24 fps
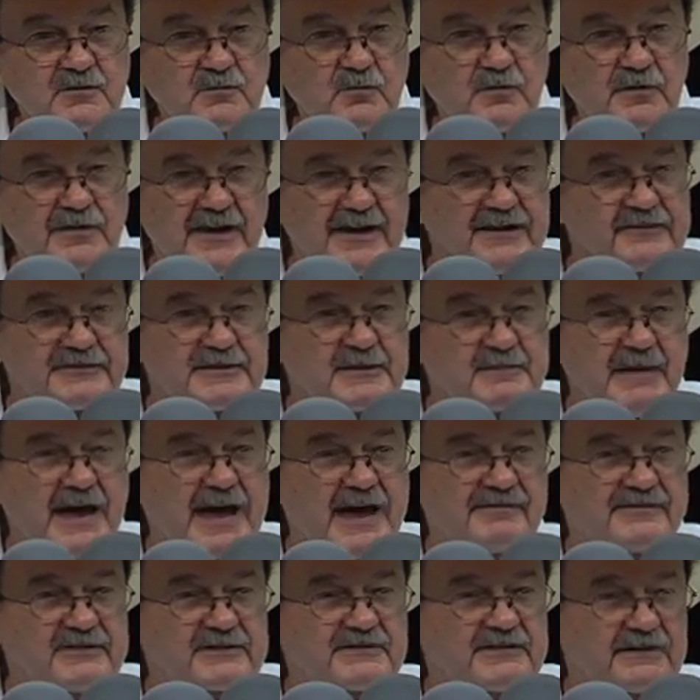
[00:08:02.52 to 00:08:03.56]
without them
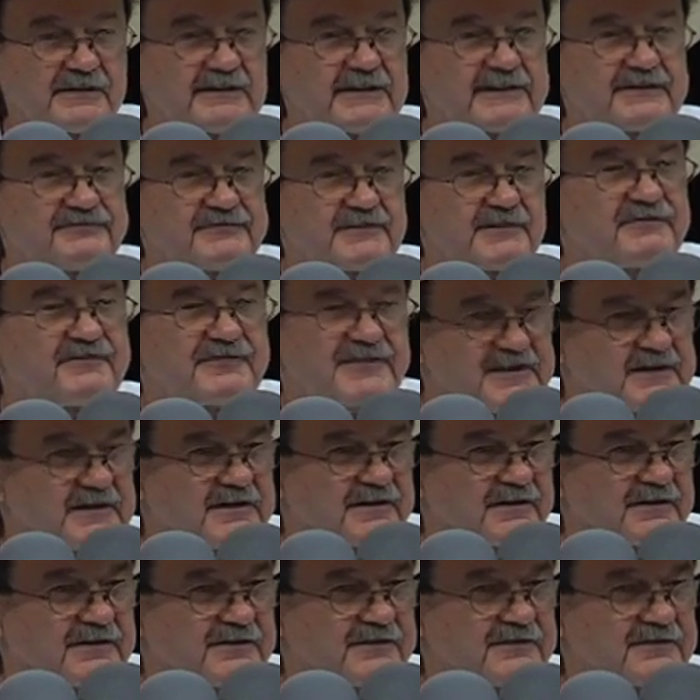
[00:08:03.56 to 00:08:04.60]
having to lift a
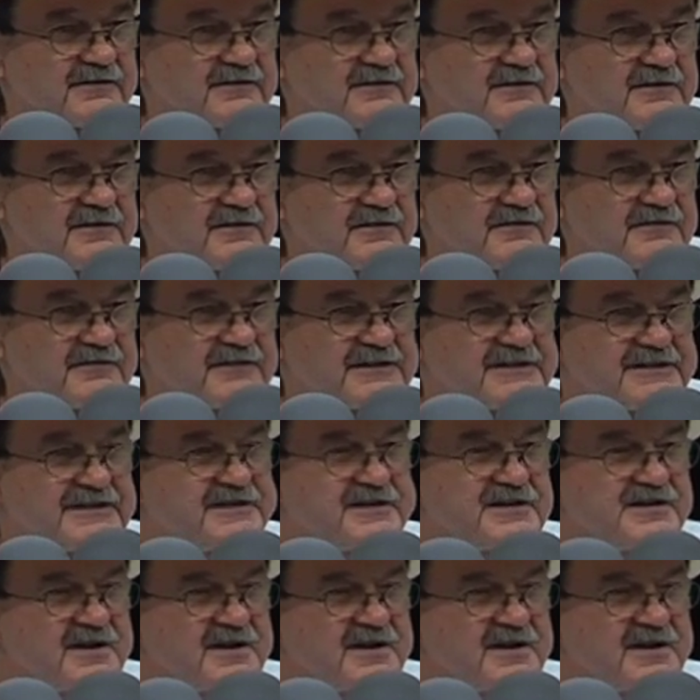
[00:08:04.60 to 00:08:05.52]
finger. They did